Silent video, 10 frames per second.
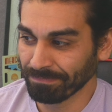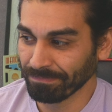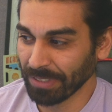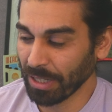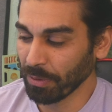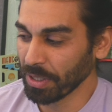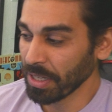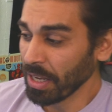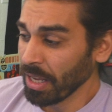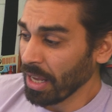anyways,
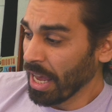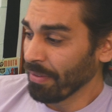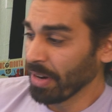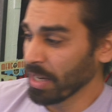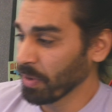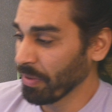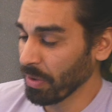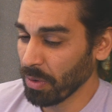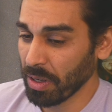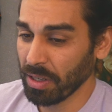have a nice one,
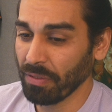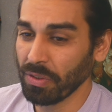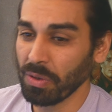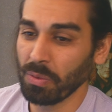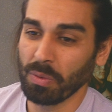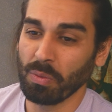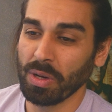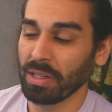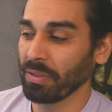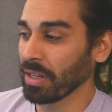everyone. If you want
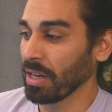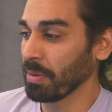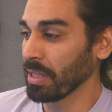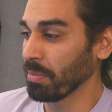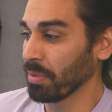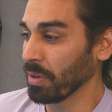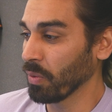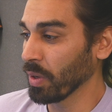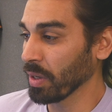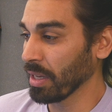to leave a comment down below of
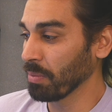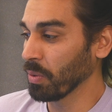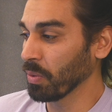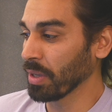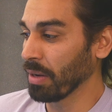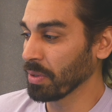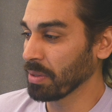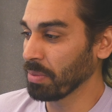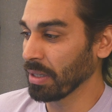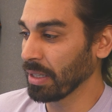what game you thought was a
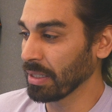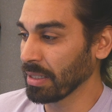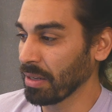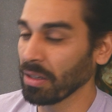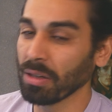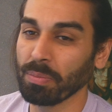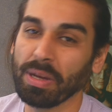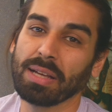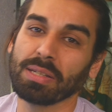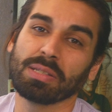big letdown in your
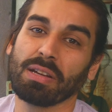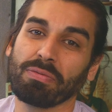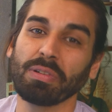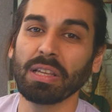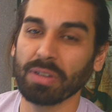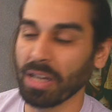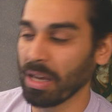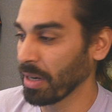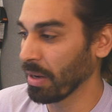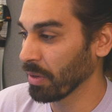past, definitely leave a
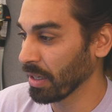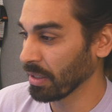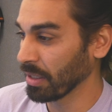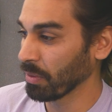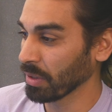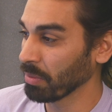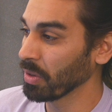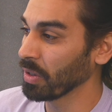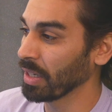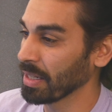comment. I would like to hear what the
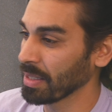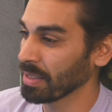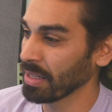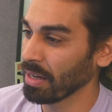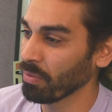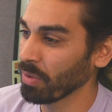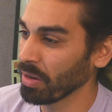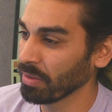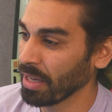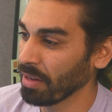community has to say of
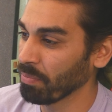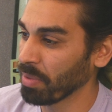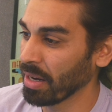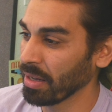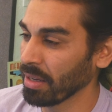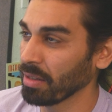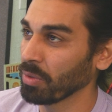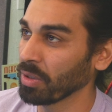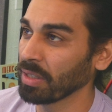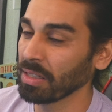what they bought and
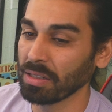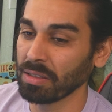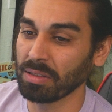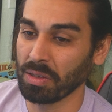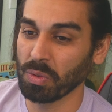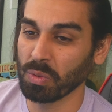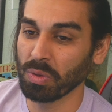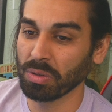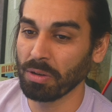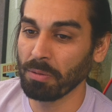what they didn't think was
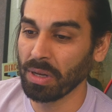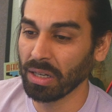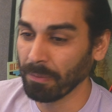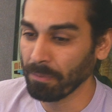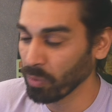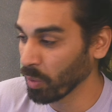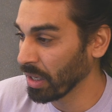worth their money. We